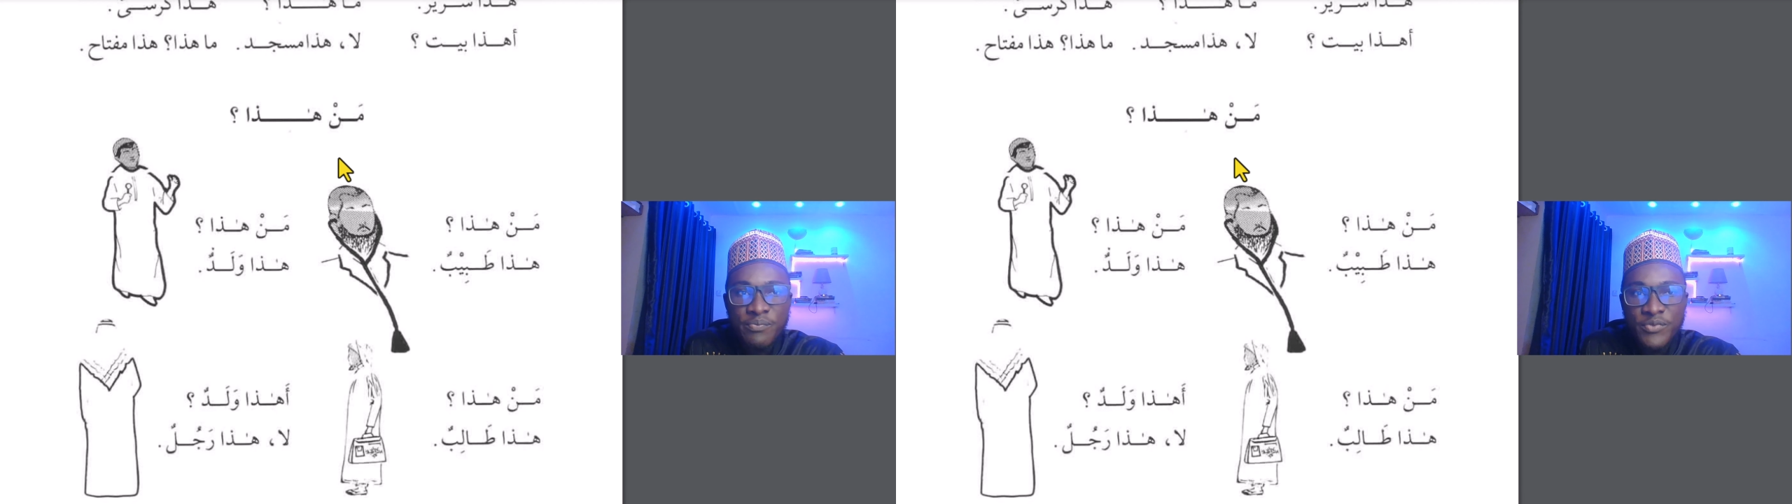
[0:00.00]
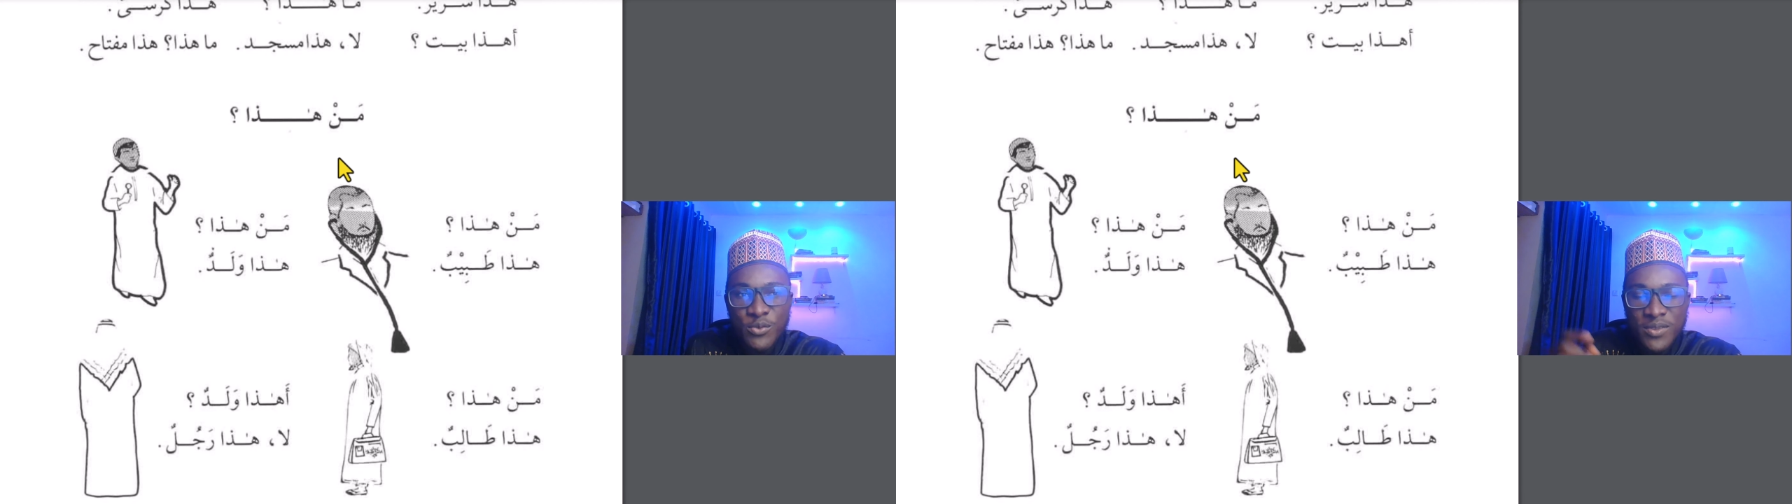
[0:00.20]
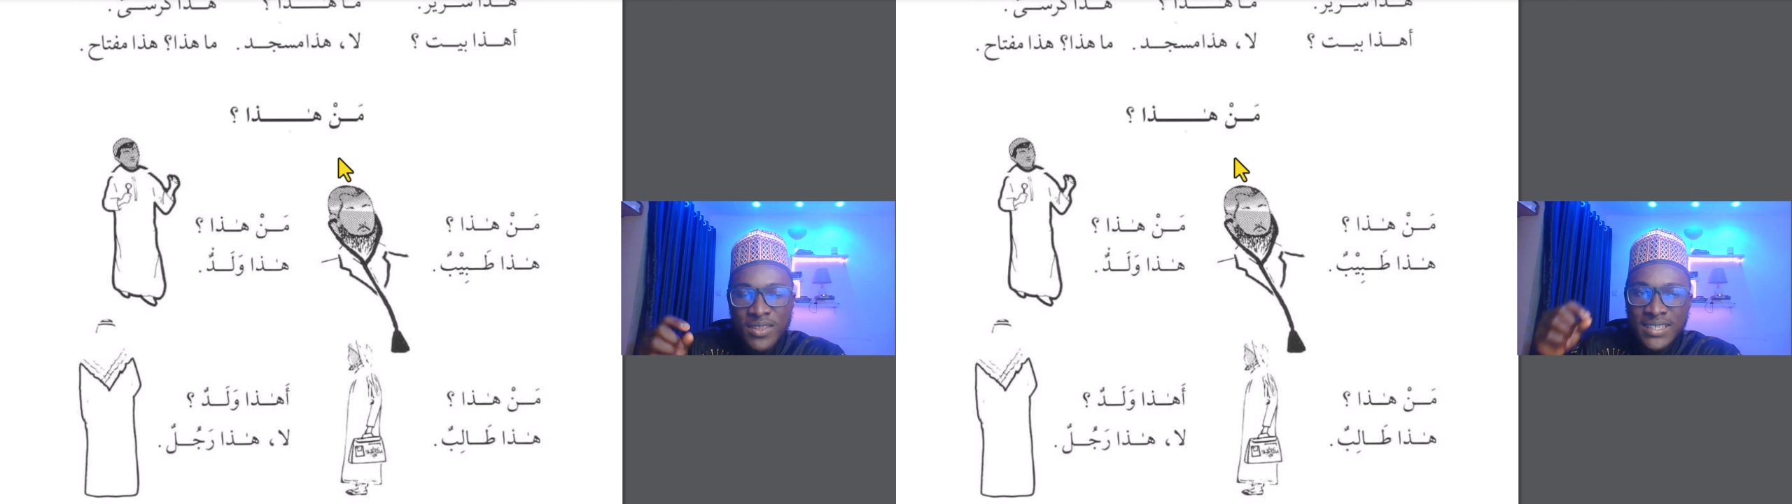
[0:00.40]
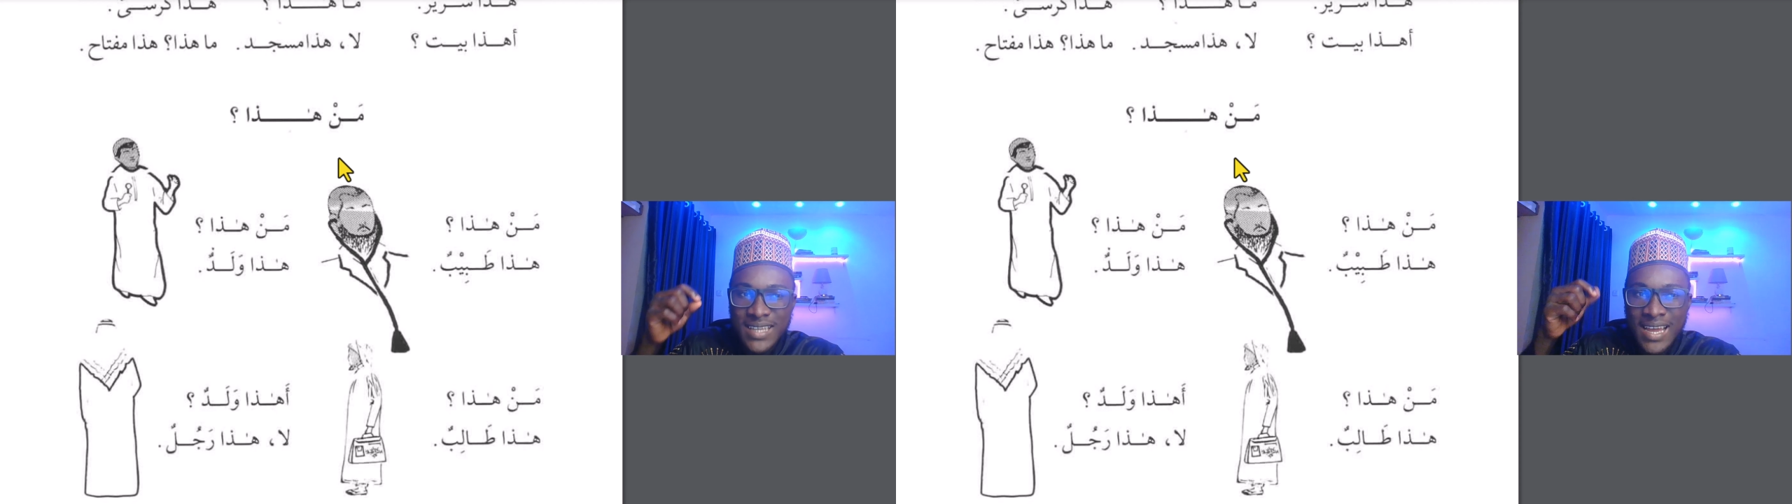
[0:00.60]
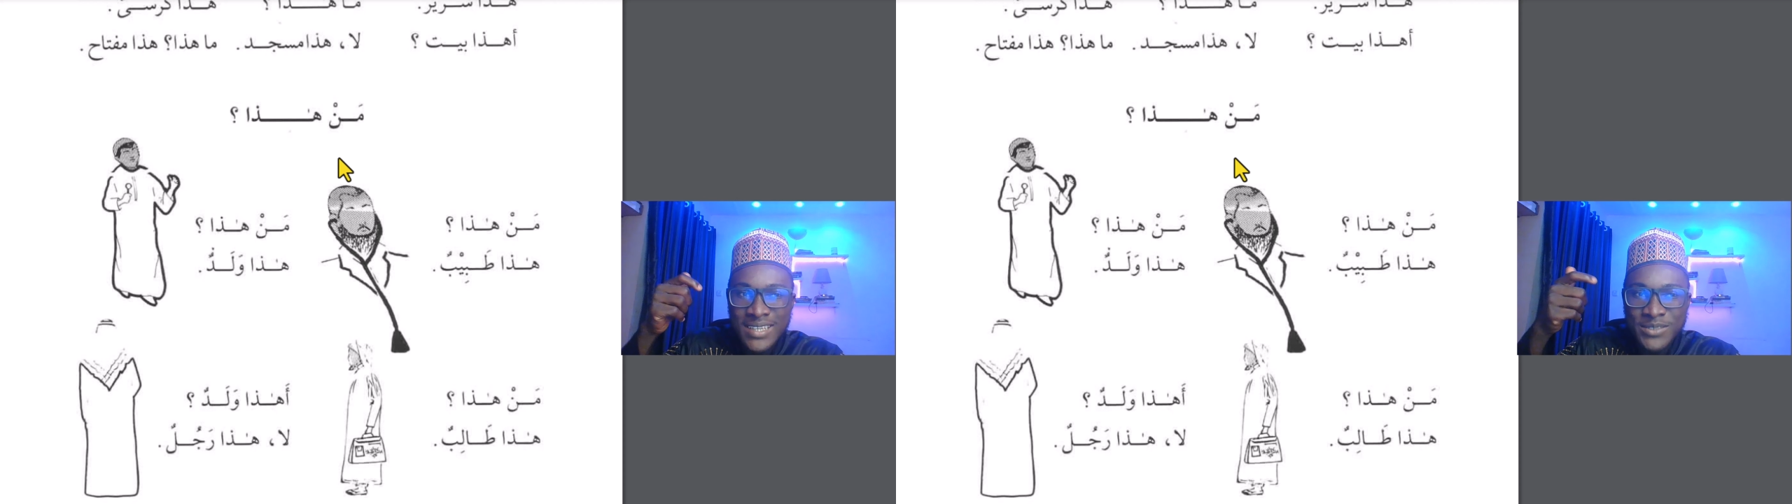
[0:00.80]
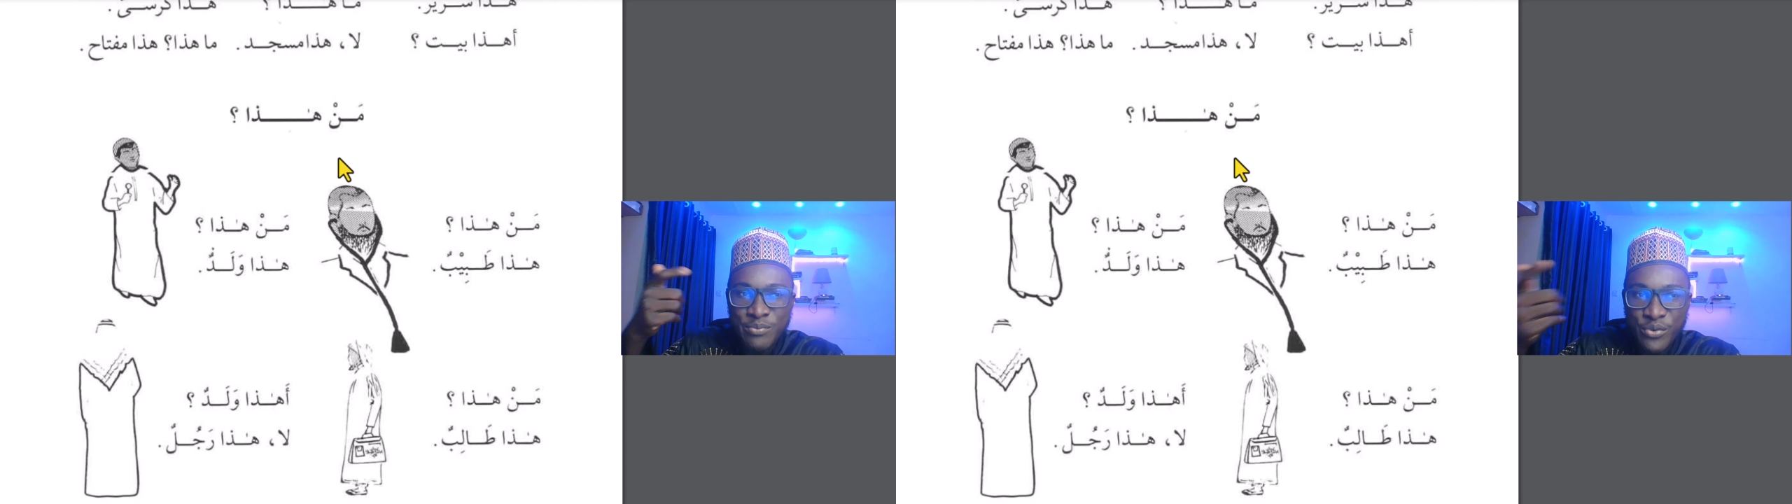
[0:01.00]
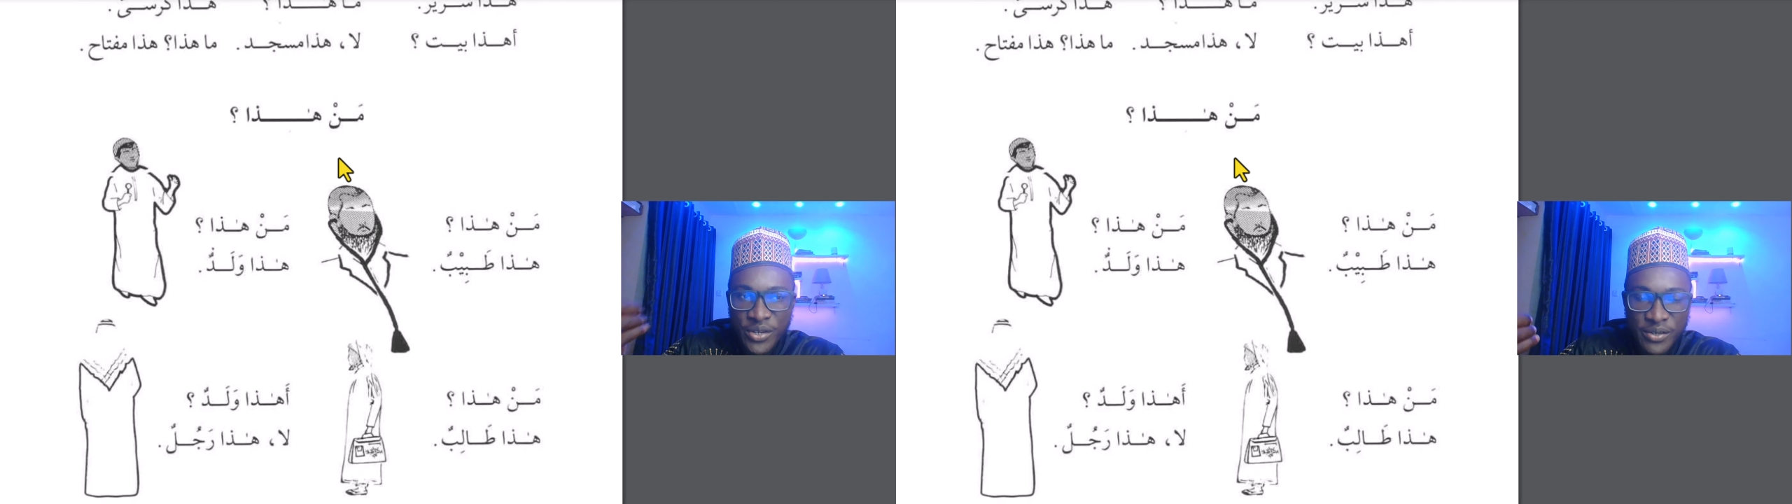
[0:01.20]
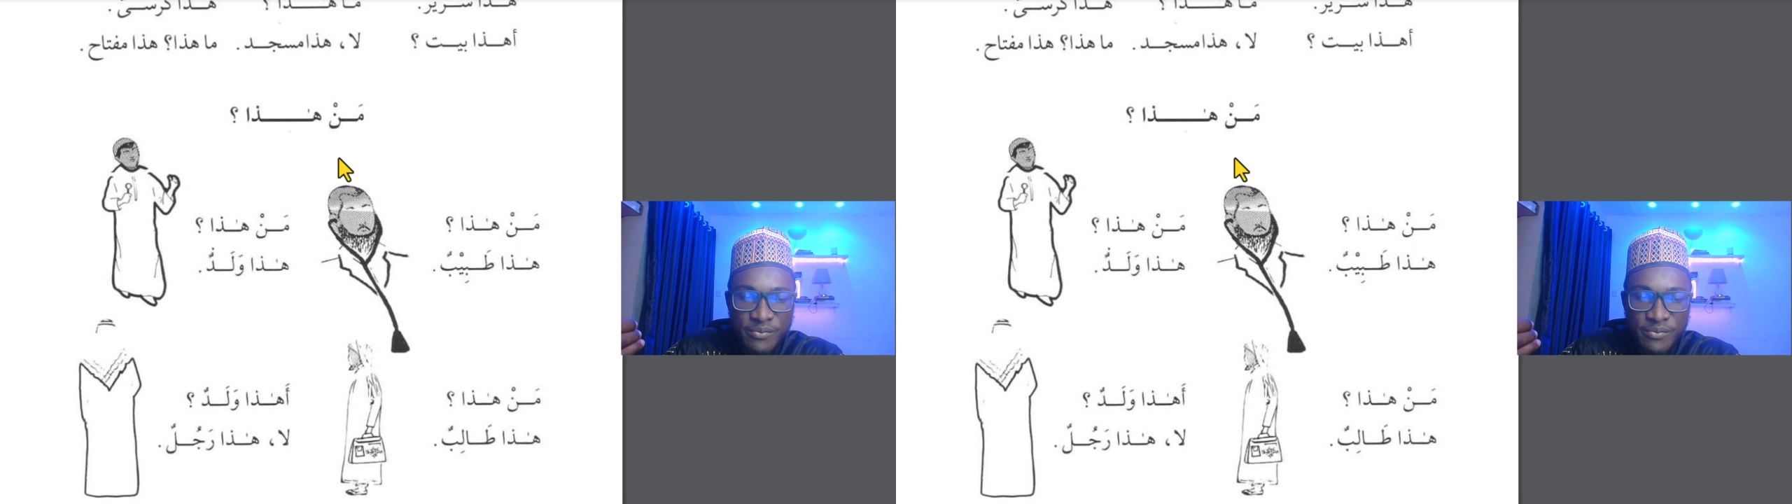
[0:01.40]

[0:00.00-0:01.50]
that has brain.